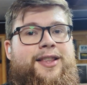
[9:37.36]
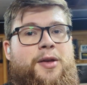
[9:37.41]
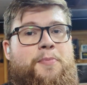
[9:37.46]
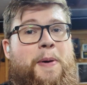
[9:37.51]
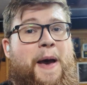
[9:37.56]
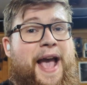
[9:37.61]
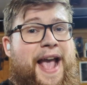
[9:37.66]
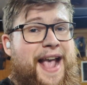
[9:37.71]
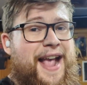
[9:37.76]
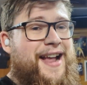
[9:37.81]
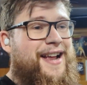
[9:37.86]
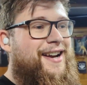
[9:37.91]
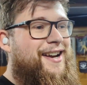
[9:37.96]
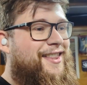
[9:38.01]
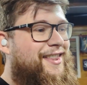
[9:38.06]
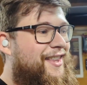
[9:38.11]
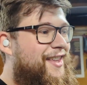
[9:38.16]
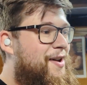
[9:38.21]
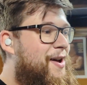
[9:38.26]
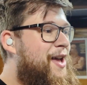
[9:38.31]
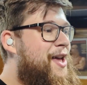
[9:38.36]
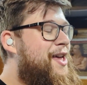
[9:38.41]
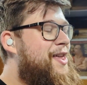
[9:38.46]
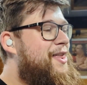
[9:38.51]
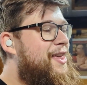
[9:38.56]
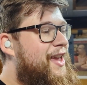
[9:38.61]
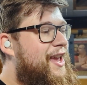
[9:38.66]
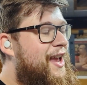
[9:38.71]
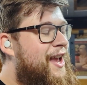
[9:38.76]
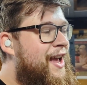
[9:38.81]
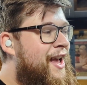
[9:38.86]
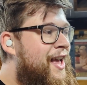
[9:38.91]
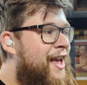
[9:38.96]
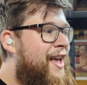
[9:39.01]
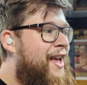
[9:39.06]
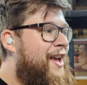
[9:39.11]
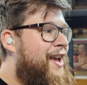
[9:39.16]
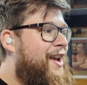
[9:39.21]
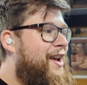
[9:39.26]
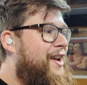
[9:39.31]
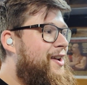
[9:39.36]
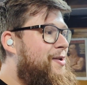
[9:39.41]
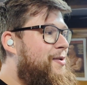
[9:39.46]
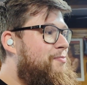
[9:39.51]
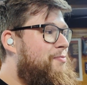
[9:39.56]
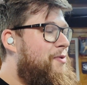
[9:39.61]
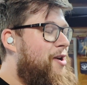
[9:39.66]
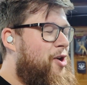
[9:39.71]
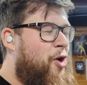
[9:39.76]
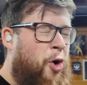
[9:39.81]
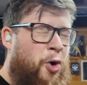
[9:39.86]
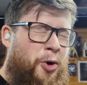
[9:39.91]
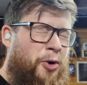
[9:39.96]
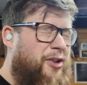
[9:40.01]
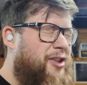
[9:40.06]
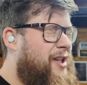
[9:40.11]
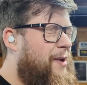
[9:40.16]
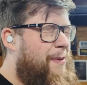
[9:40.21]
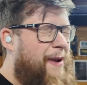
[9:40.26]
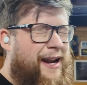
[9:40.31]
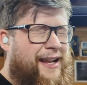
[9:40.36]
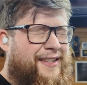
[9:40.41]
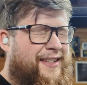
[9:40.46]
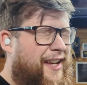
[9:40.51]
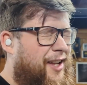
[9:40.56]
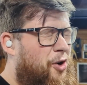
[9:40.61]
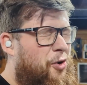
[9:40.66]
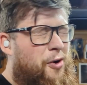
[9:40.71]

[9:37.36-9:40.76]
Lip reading: pain and the core stability and